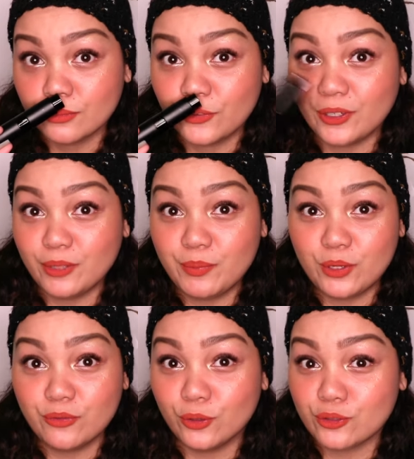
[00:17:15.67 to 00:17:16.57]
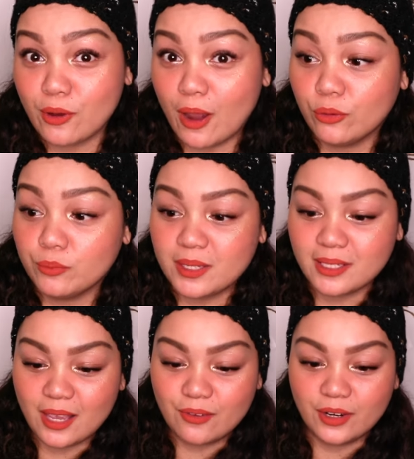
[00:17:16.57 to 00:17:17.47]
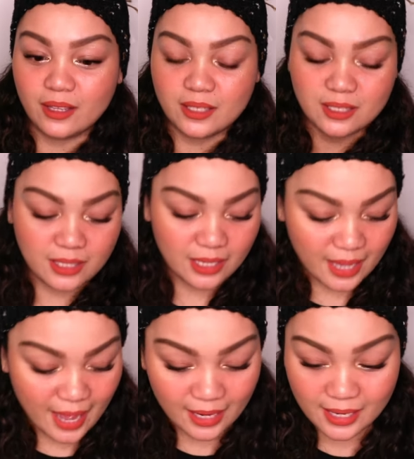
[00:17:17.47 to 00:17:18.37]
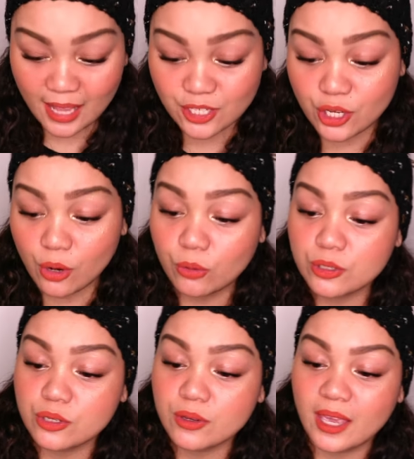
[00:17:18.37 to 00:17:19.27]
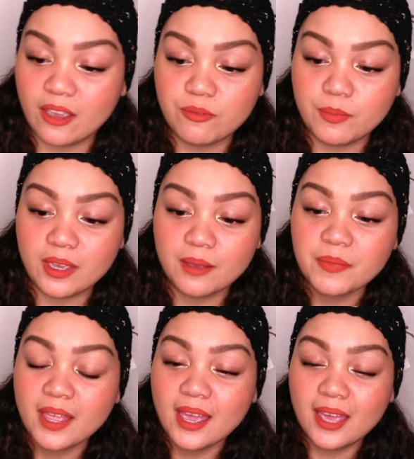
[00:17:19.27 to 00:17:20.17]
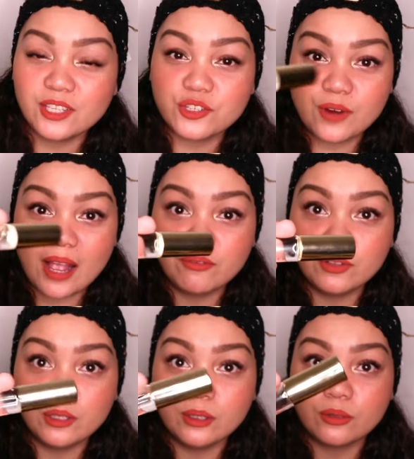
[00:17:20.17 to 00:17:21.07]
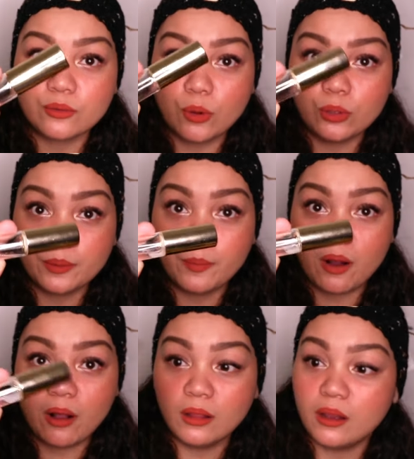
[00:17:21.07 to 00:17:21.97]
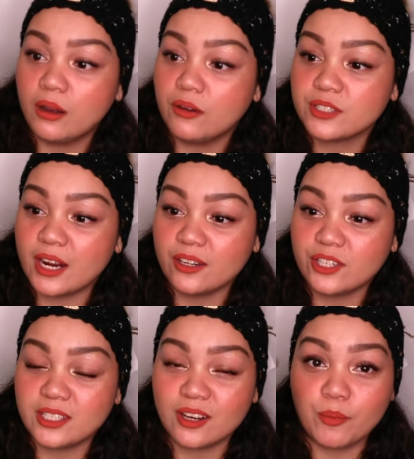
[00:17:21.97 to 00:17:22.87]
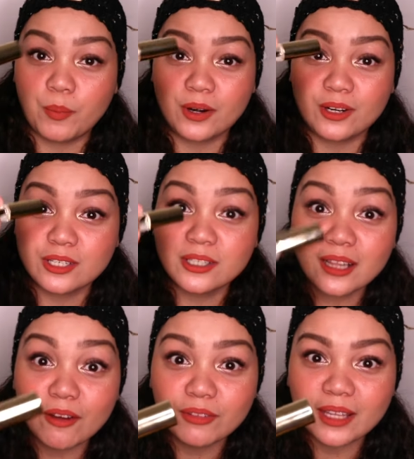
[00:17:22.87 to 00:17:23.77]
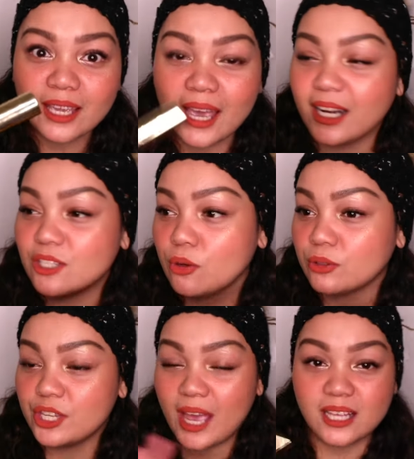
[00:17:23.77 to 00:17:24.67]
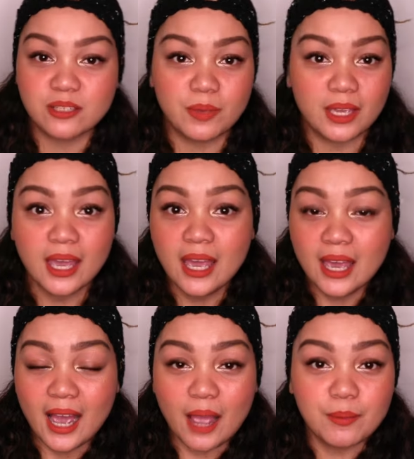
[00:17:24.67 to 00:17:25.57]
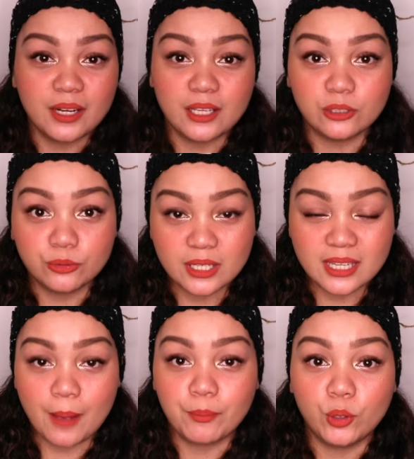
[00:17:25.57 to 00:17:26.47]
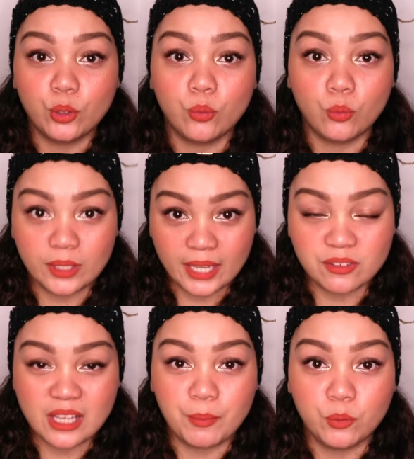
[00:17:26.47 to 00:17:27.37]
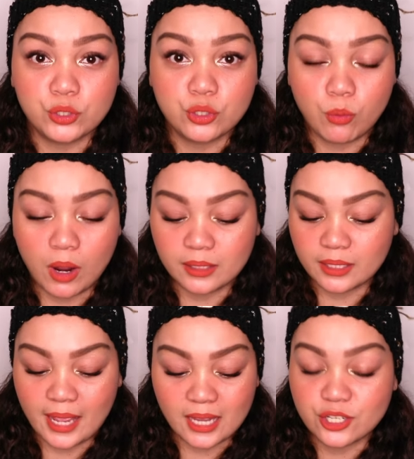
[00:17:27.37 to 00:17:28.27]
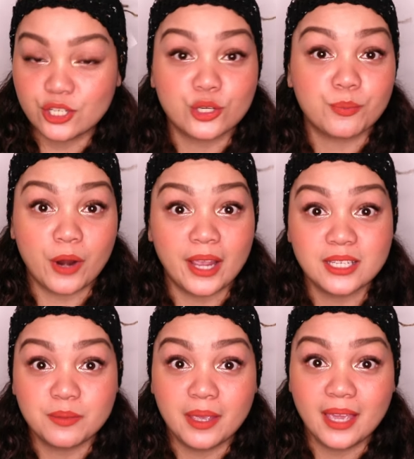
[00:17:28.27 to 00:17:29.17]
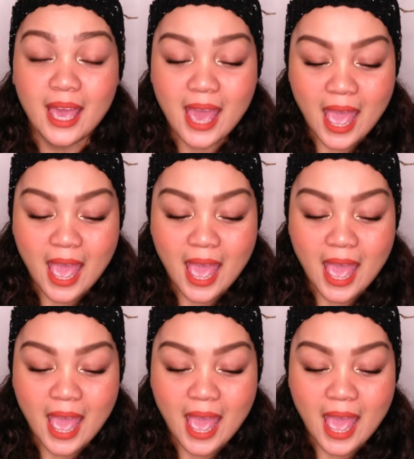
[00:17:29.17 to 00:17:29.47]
really beautiful. So I will be savoring this decant. And she also gave me a travel rollerball of Sarah Jessica Parker's Lovely. And I told, she asked me, I'm going to include a sample. What kind of sample would you want? And I asked her, surprise me.